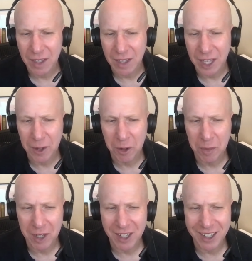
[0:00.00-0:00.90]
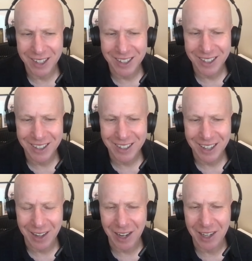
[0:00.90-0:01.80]
he would be,
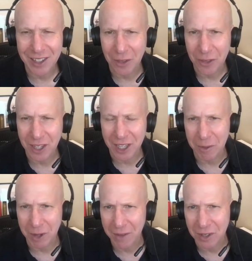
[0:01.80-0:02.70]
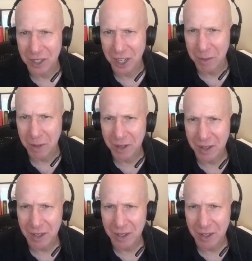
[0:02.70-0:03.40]
I, I, like to think he would have the same